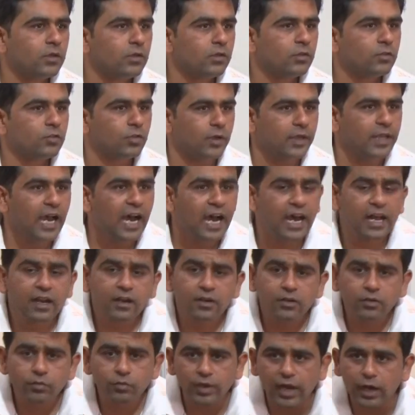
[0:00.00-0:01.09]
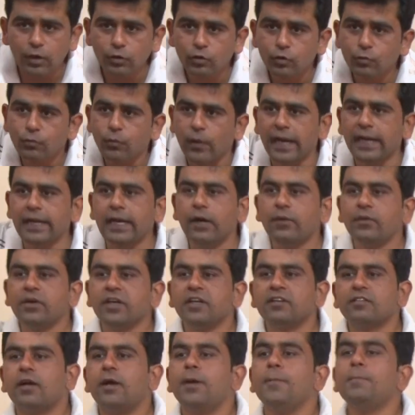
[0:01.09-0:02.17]
So here we have to find out
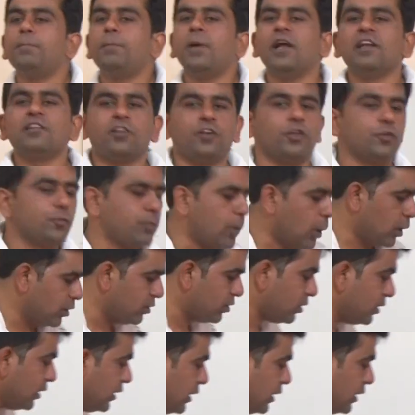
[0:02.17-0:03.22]
its a impulse response.